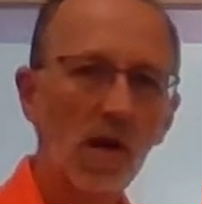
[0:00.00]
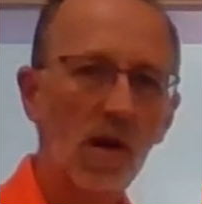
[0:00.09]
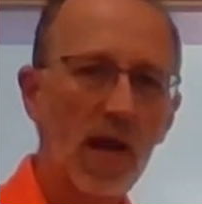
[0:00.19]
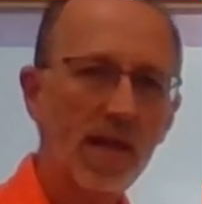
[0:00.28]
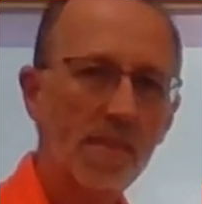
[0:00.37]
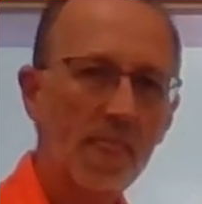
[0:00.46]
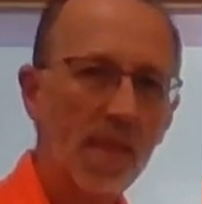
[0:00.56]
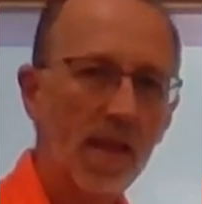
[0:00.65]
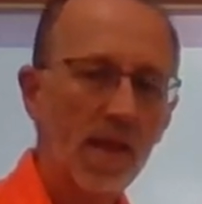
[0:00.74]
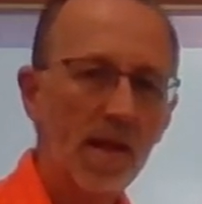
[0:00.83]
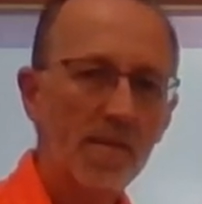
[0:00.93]
All right,
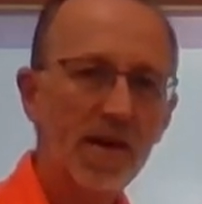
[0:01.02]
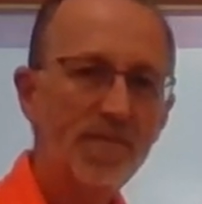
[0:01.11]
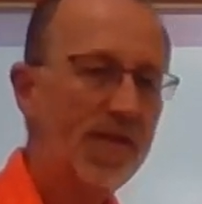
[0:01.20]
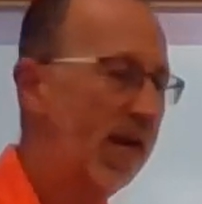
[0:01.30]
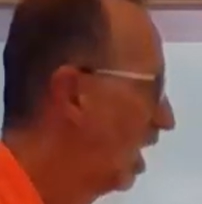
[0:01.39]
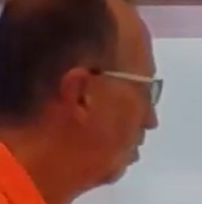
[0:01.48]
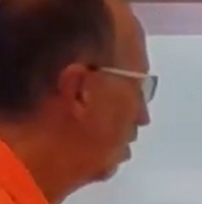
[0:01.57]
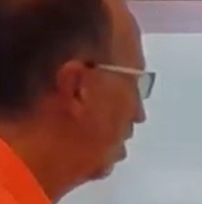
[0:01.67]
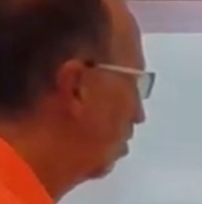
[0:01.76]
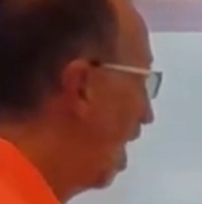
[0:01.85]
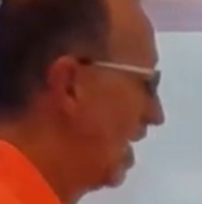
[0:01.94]
but if I number
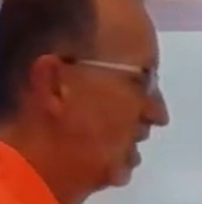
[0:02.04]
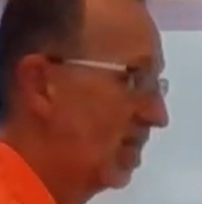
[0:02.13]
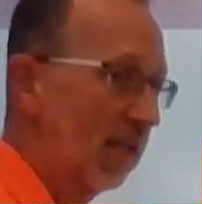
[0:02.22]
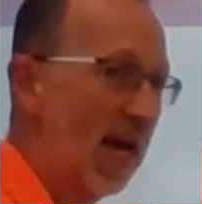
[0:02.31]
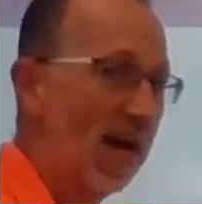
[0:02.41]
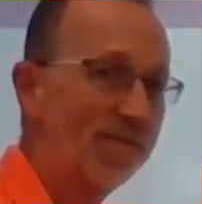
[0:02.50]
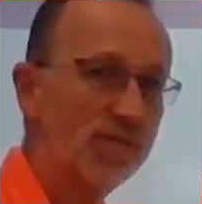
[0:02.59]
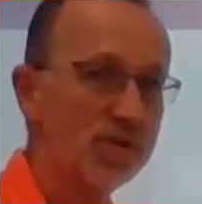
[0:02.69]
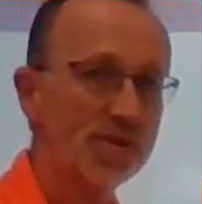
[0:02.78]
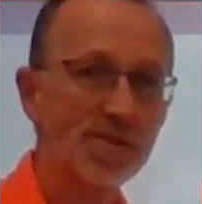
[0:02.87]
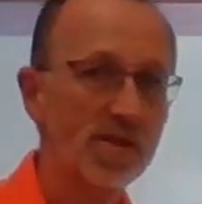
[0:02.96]
them right to left,
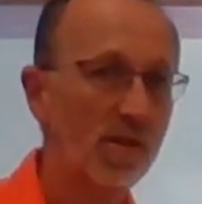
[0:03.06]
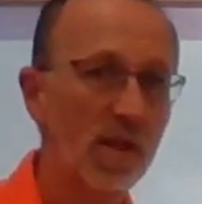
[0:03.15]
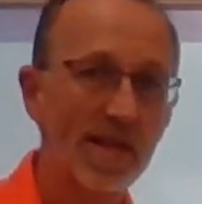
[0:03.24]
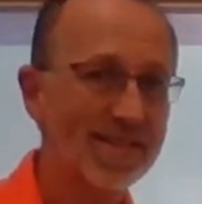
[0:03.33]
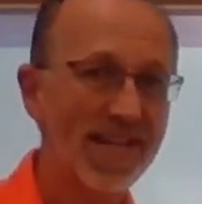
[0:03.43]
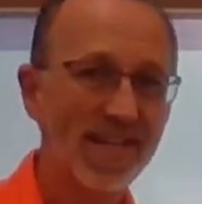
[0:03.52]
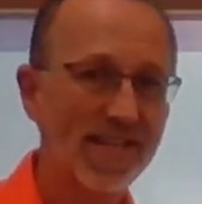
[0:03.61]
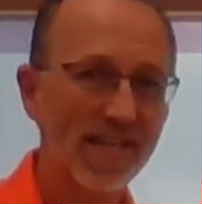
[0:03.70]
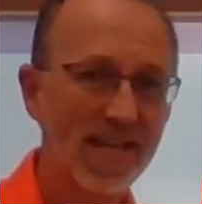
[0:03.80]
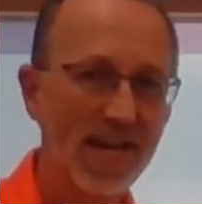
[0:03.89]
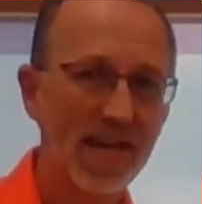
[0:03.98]
which there's no law saying you
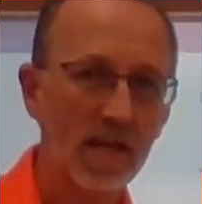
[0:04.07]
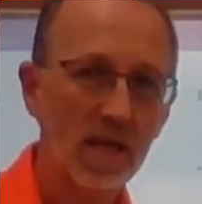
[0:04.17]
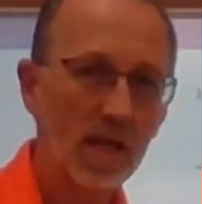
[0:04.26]
can't,